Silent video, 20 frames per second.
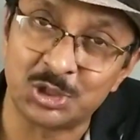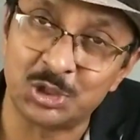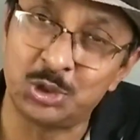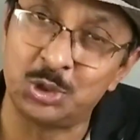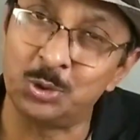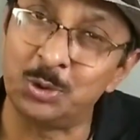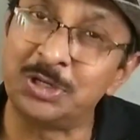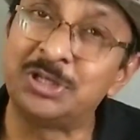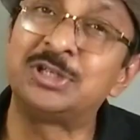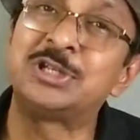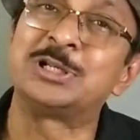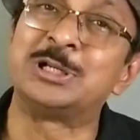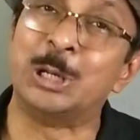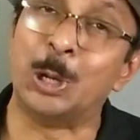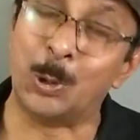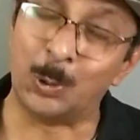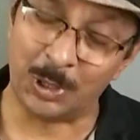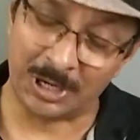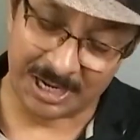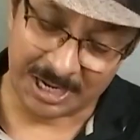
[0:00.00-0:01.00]
Do it
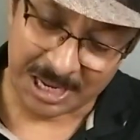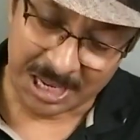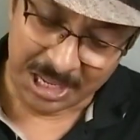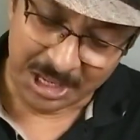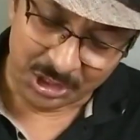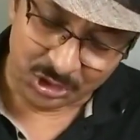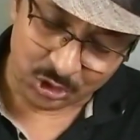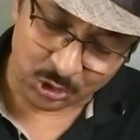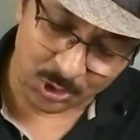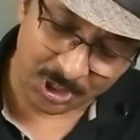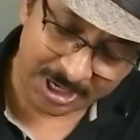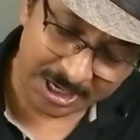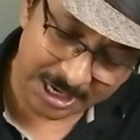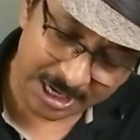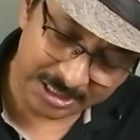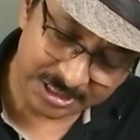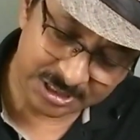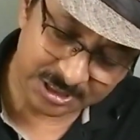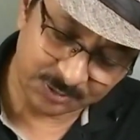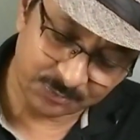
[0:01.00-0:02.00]
slowly. So he
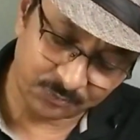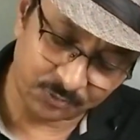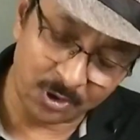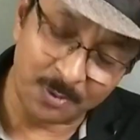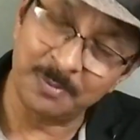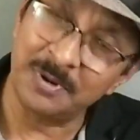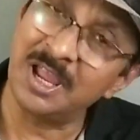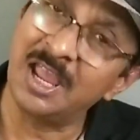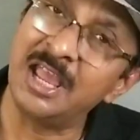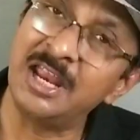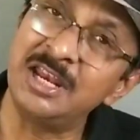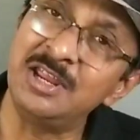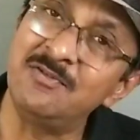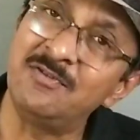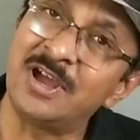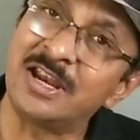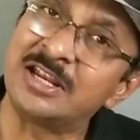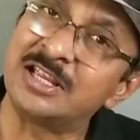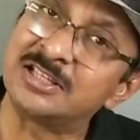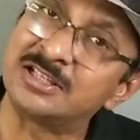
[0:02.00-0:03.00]
cuts from
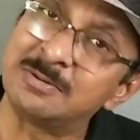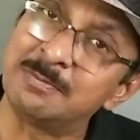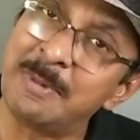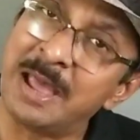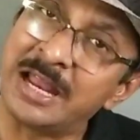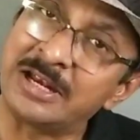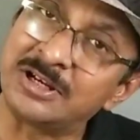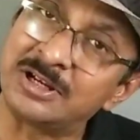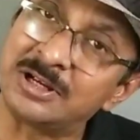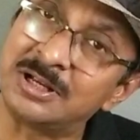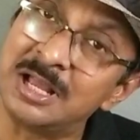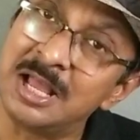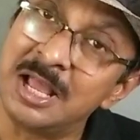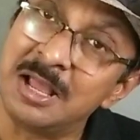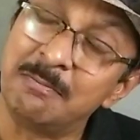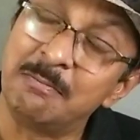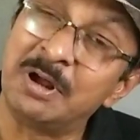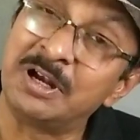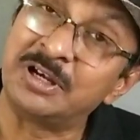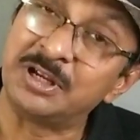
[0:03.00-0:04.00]
anywhere, doesn't matter,
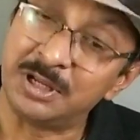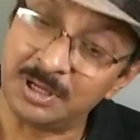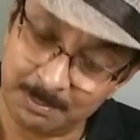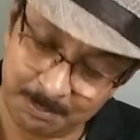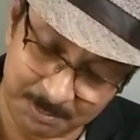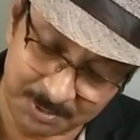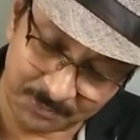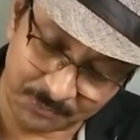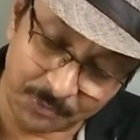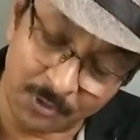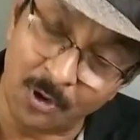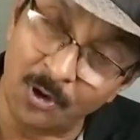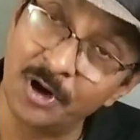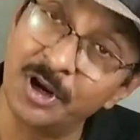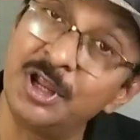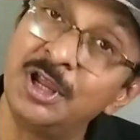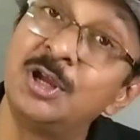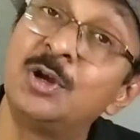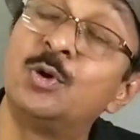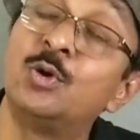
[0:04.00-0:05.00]
but before
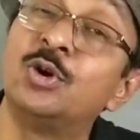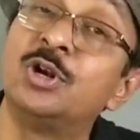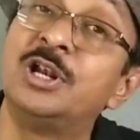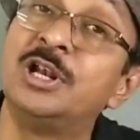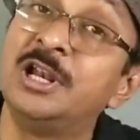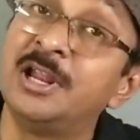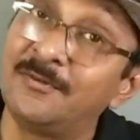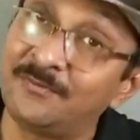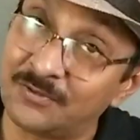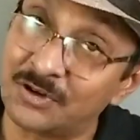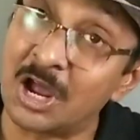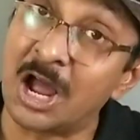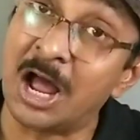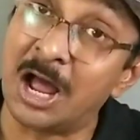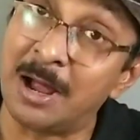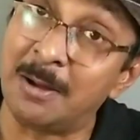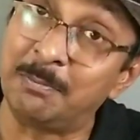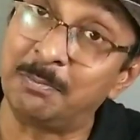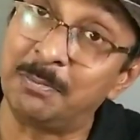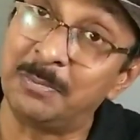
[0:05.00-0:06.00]
he could lift
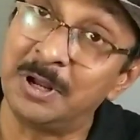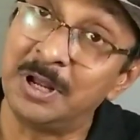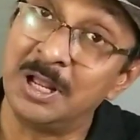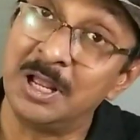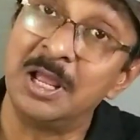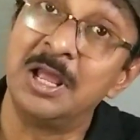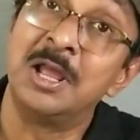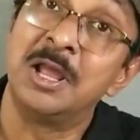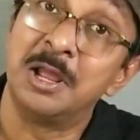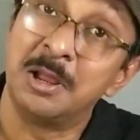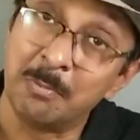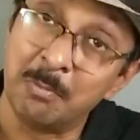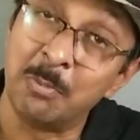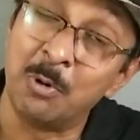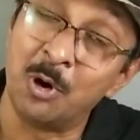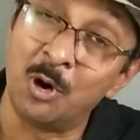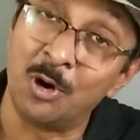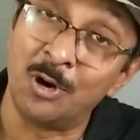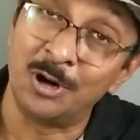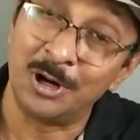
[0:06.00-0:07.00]
up
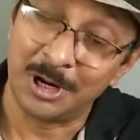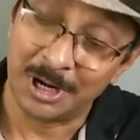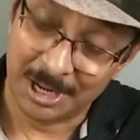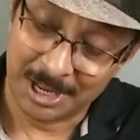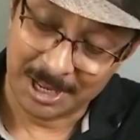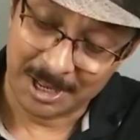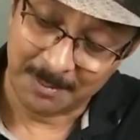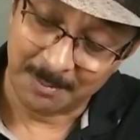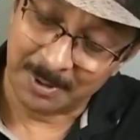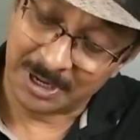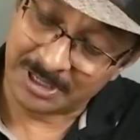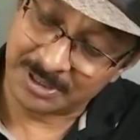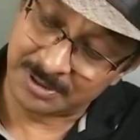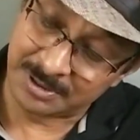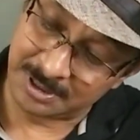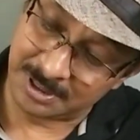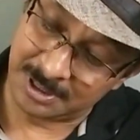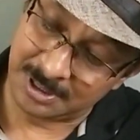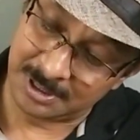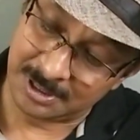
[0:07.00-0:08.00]
more. But
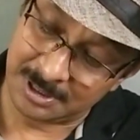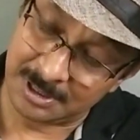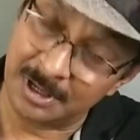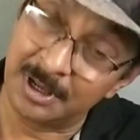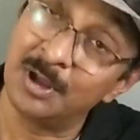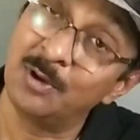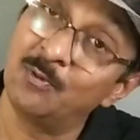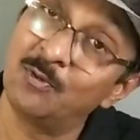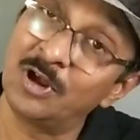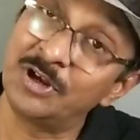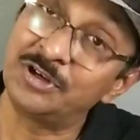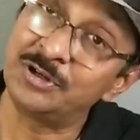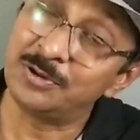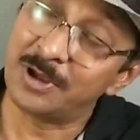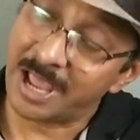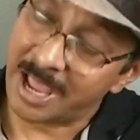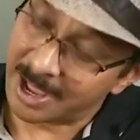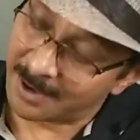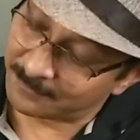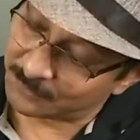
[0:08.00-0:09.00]
what you
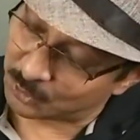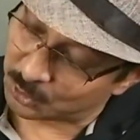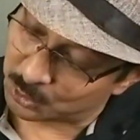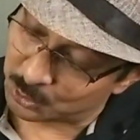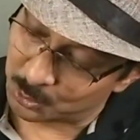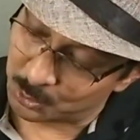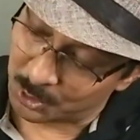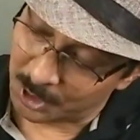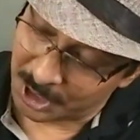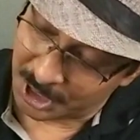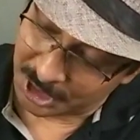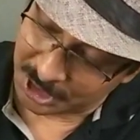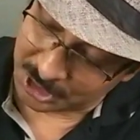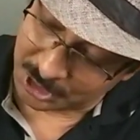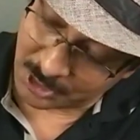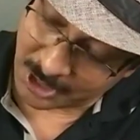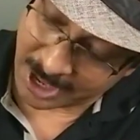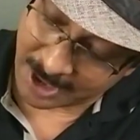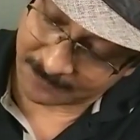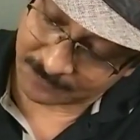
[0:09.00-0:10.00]
have to do,
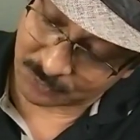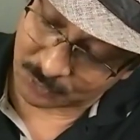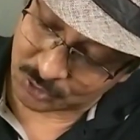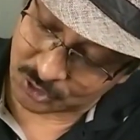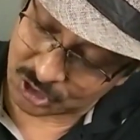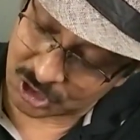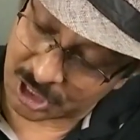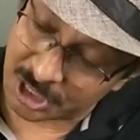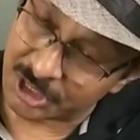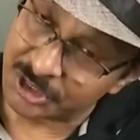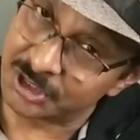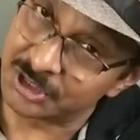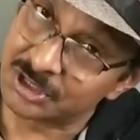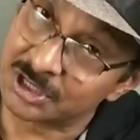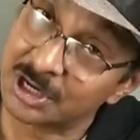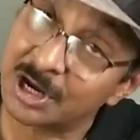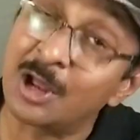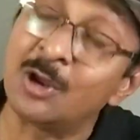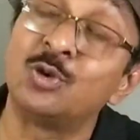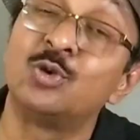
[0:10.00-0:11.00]
you have to turn it
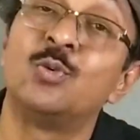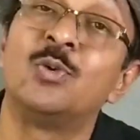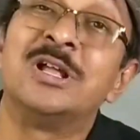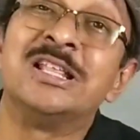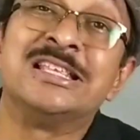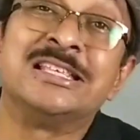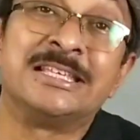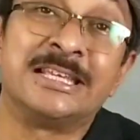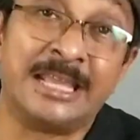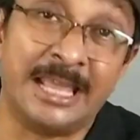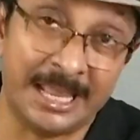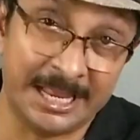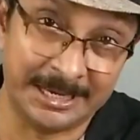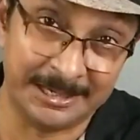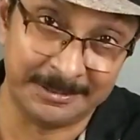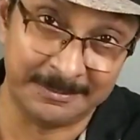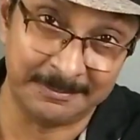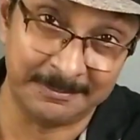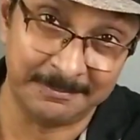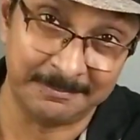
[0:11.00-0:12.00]
around once again.